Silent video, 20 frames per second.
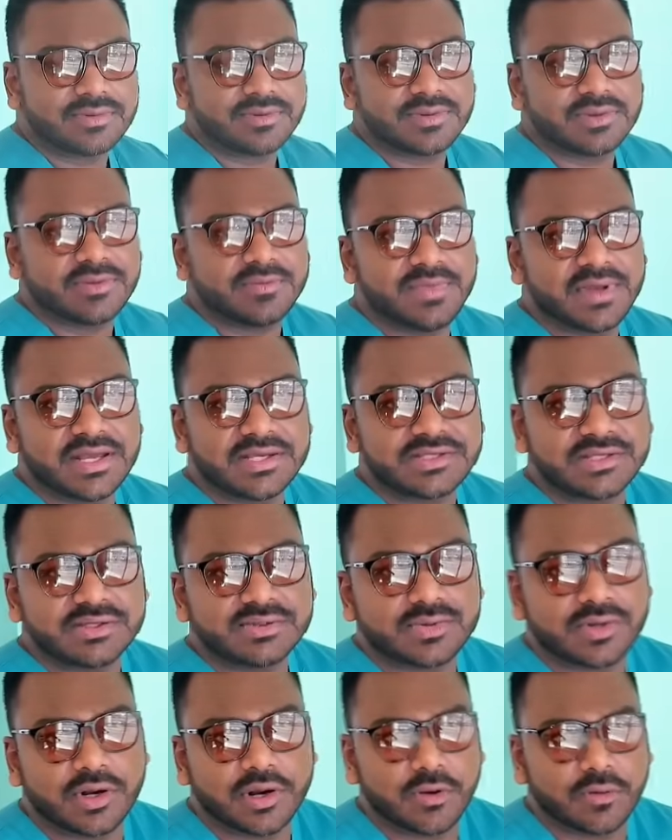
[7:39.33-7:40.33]
in patients
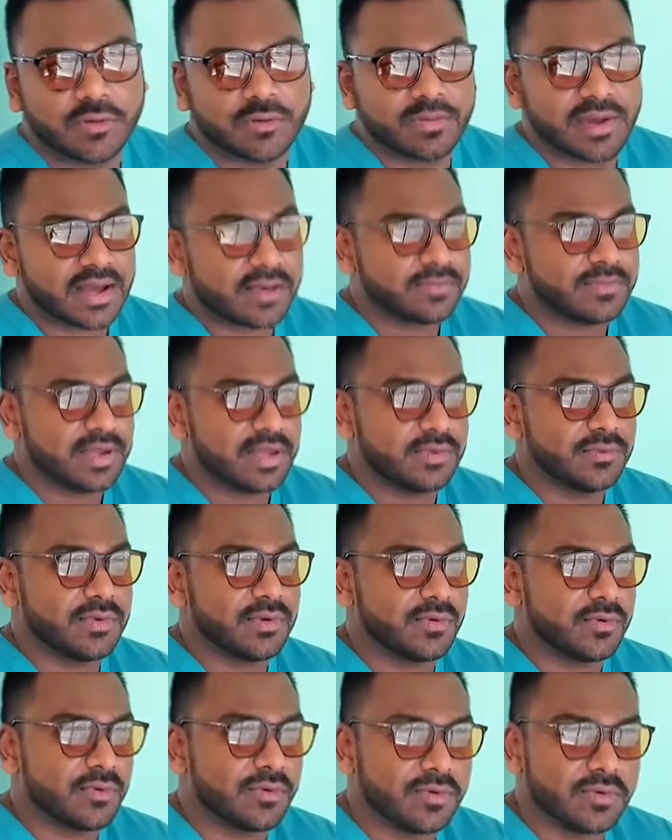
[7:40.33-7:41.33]
with lower back pain, we
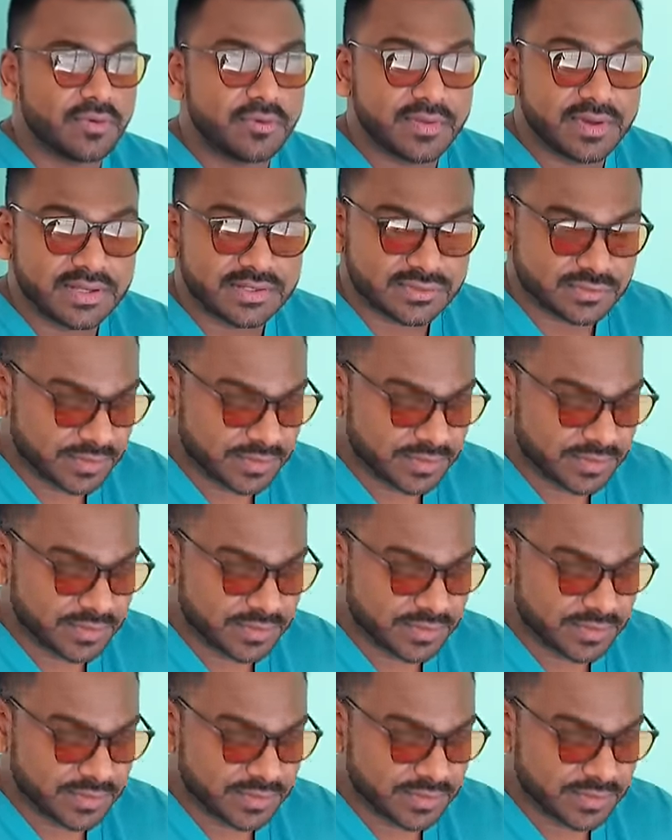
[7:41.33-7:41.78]
always